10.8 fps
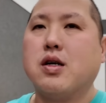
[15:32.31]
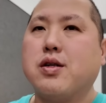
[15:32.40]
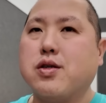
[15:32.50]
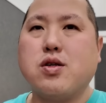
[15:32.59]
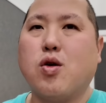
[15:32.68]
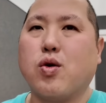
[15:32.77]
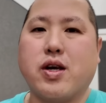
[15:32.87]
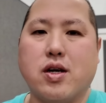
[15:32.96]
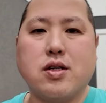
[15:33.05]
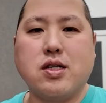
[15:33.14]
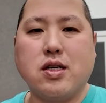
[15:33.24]
There's no
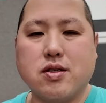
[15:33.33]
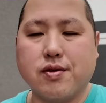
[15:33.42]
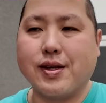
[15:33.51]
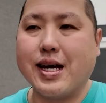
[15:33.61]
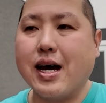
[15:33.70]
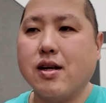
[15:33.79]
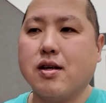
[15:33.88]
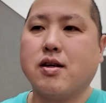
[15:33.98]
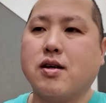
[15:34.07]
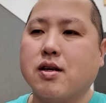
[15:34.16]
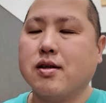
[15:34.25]
guarantees of
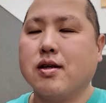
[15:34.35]
that.